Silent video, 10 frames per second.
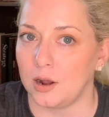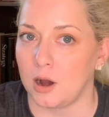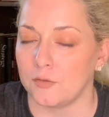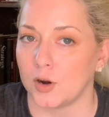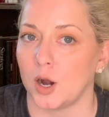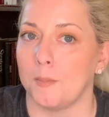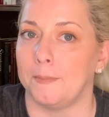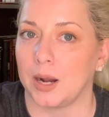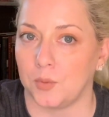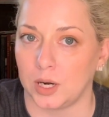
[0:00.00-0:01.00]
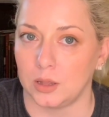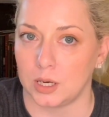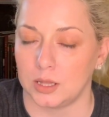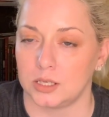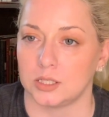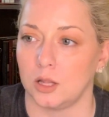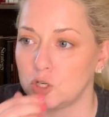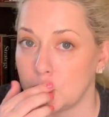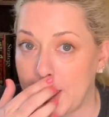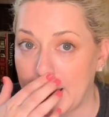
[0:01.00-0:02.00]
offer, but I want to look at the
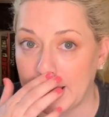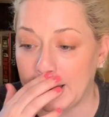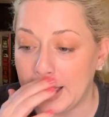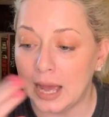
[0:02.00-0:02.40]
disclosure packet.